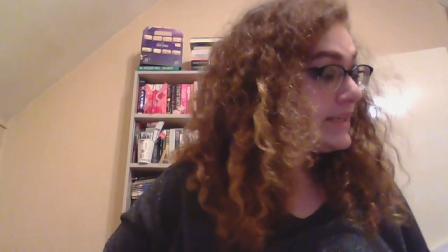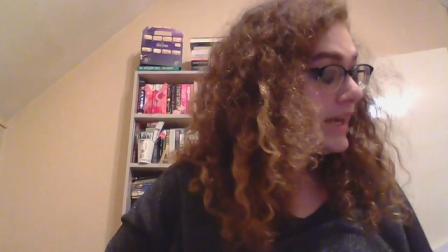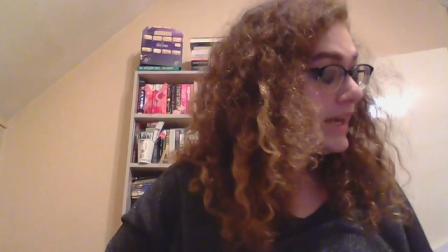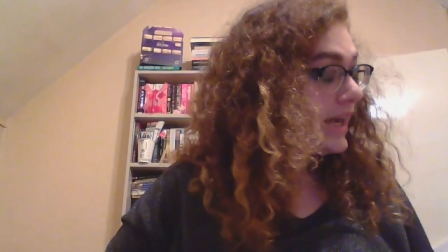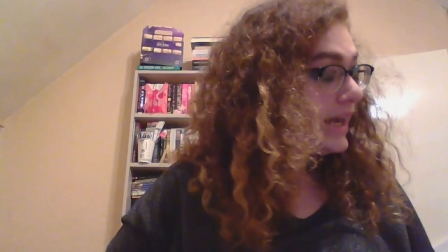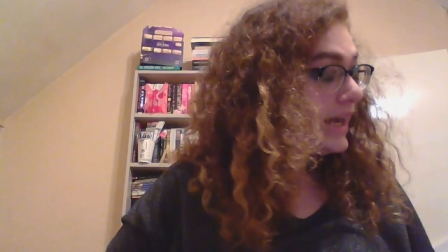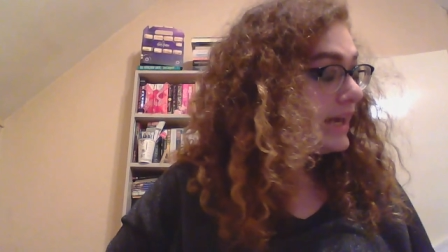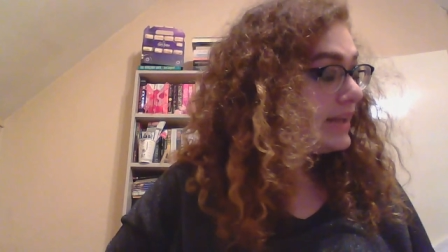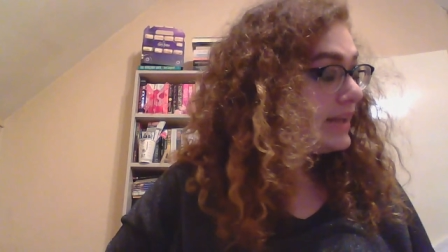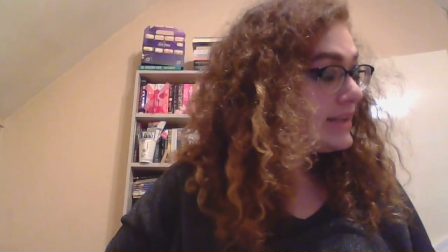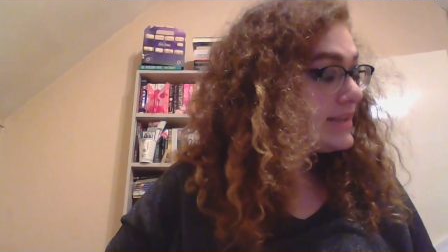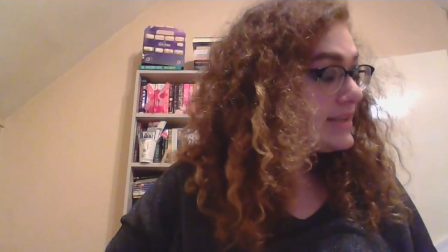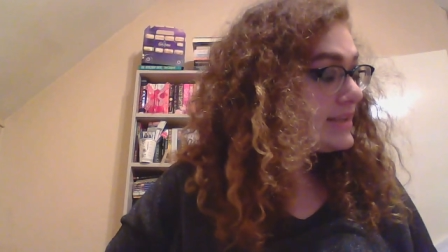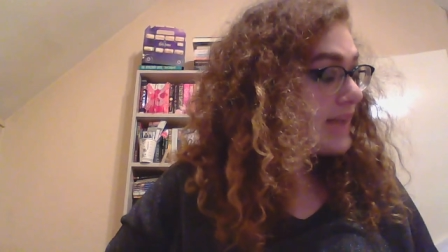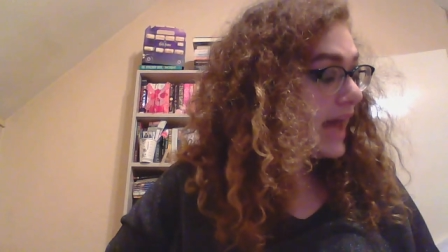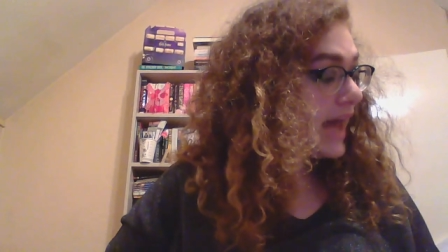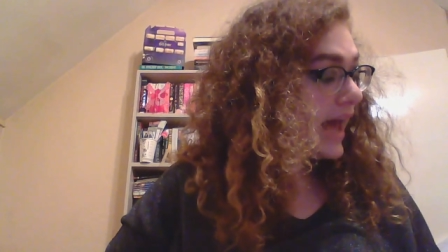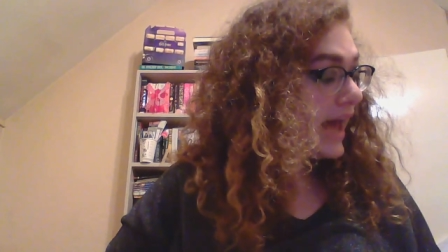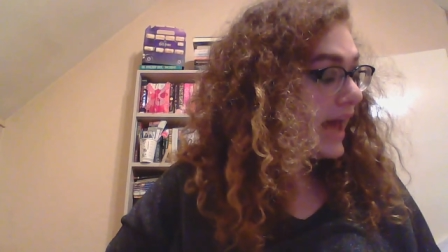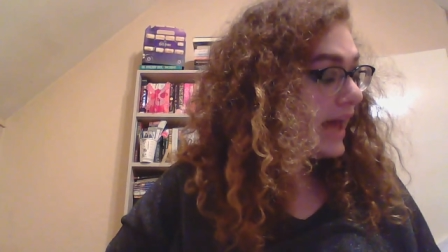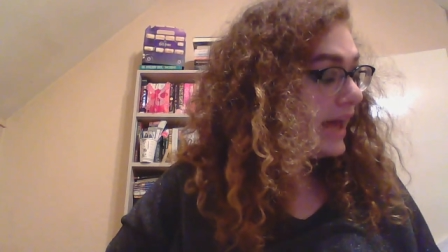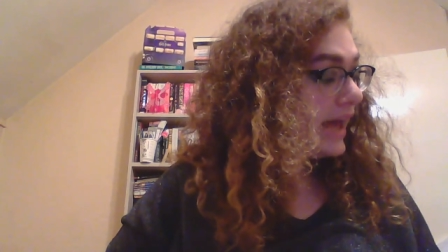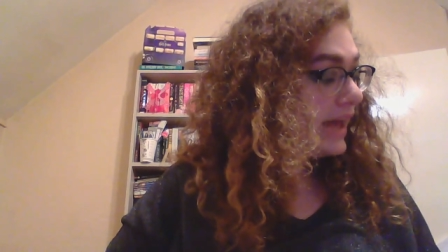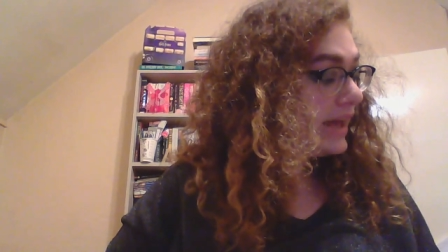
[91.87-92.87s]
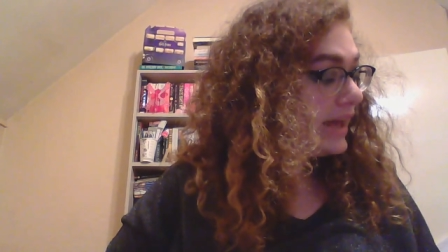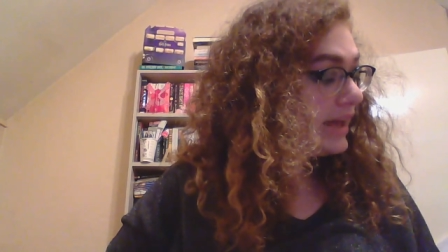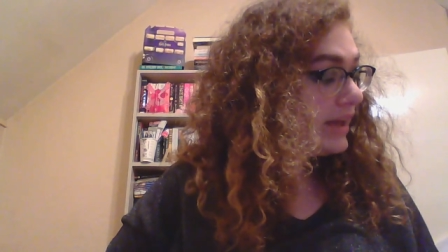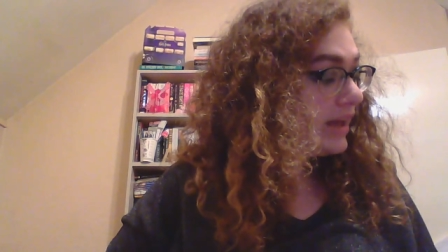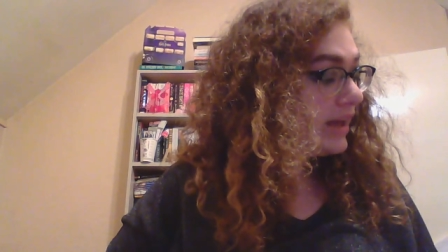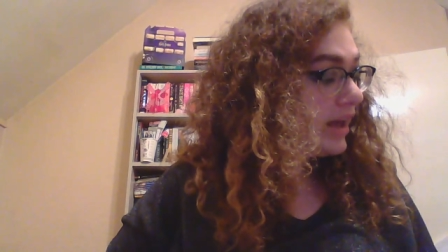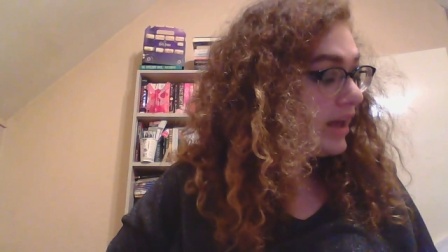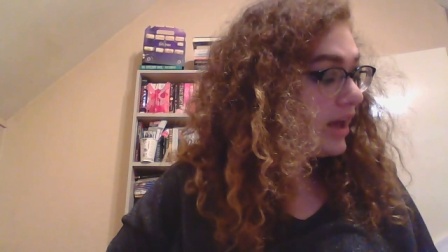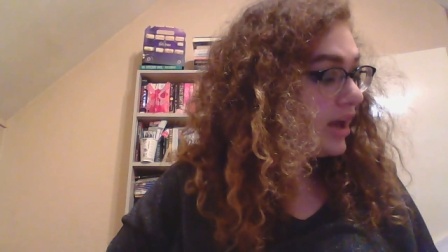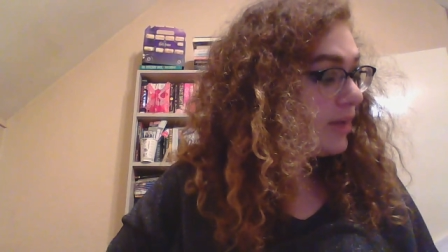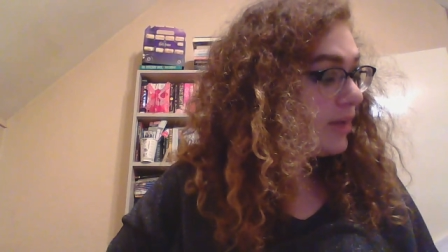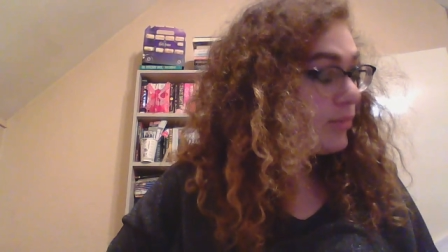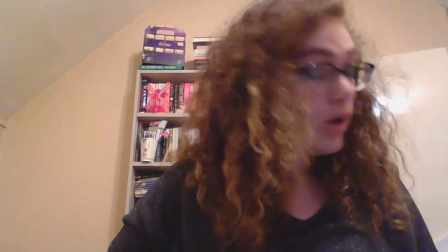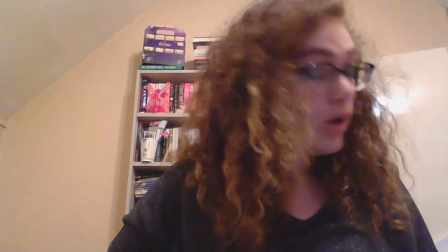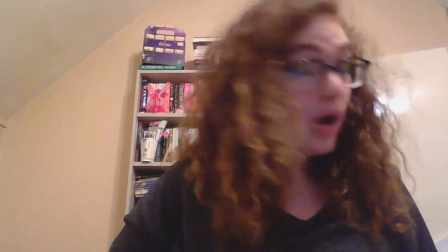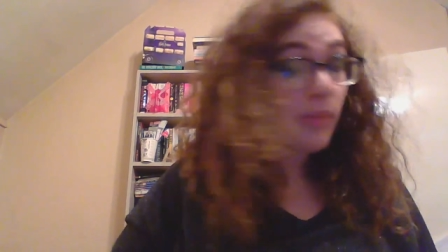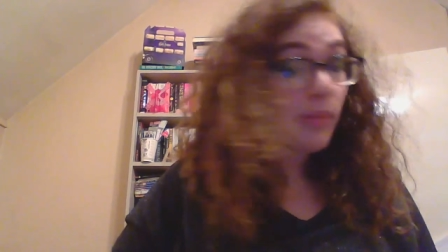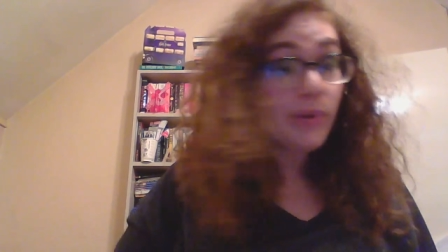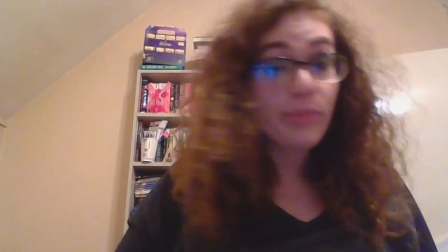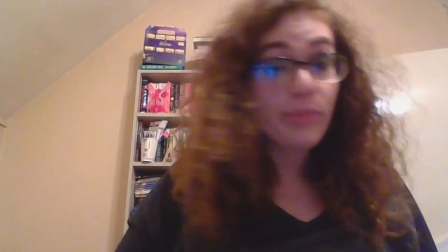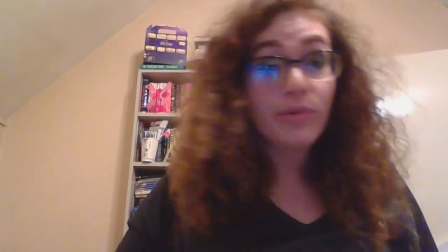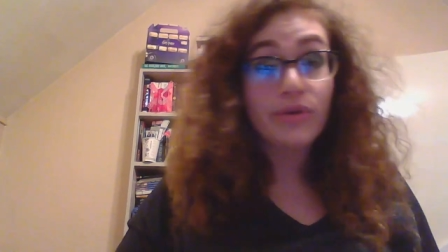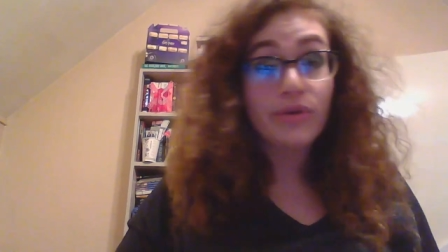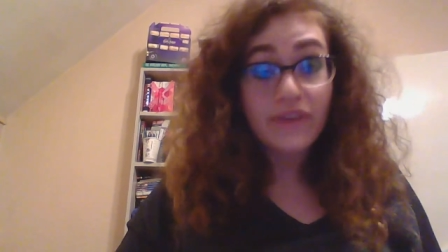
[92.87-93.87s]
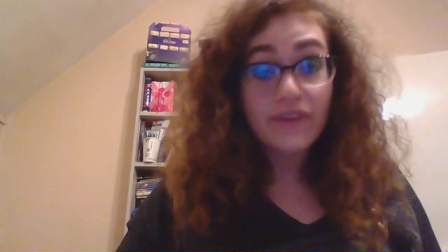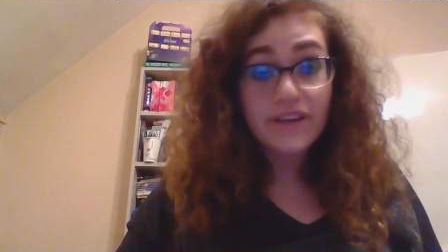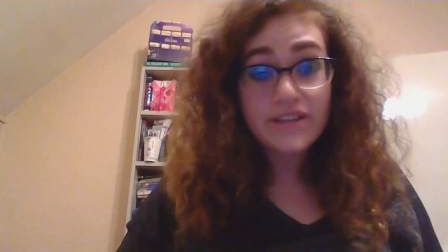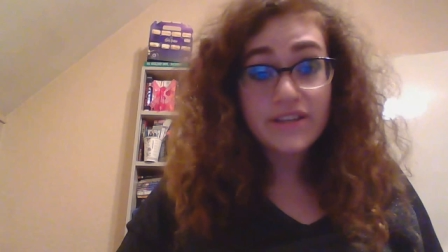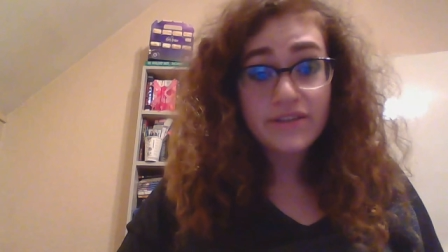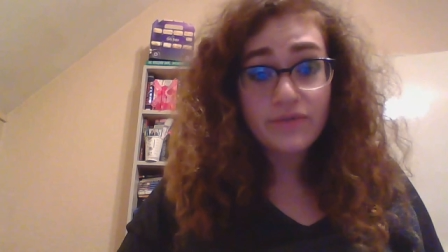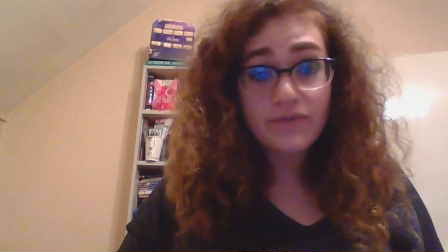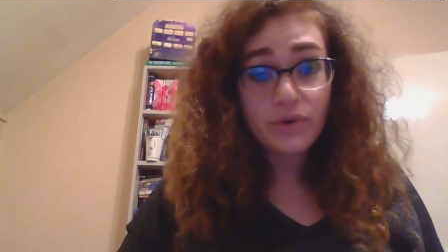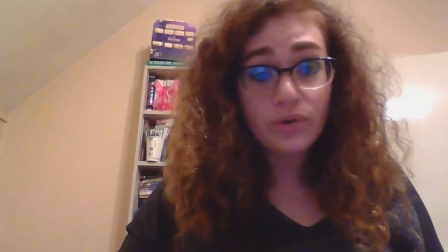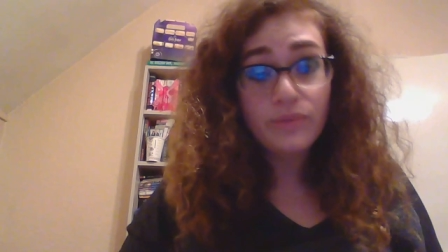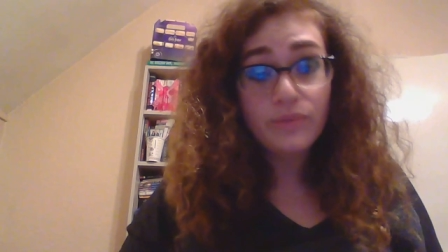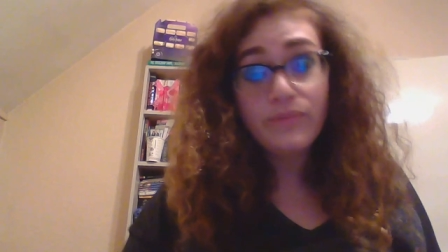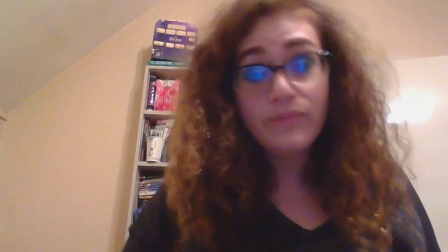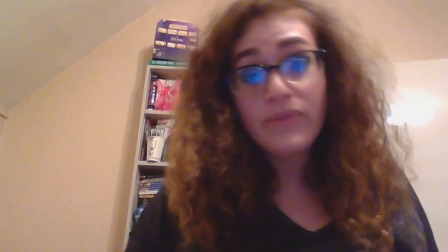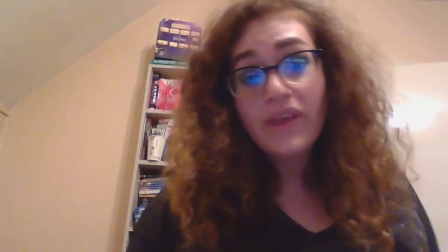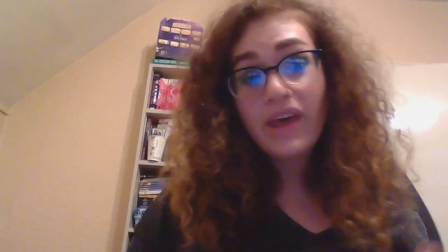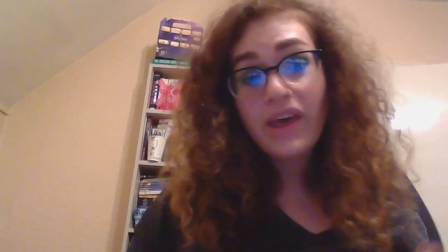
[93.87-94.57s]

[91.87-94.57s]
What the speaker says: It's a comic book festival,